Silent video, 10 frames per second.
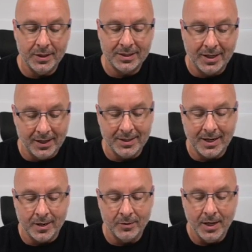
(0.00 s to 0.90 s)
is cut
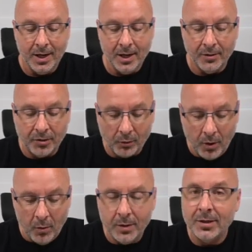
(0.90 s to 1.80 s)
down and
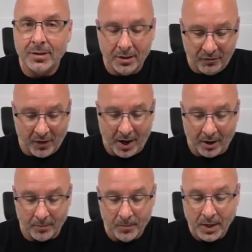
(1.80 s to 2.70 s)
thrown into the
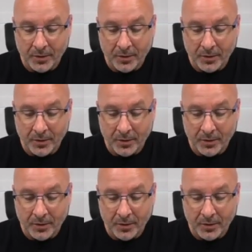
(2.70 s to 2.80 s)
fire.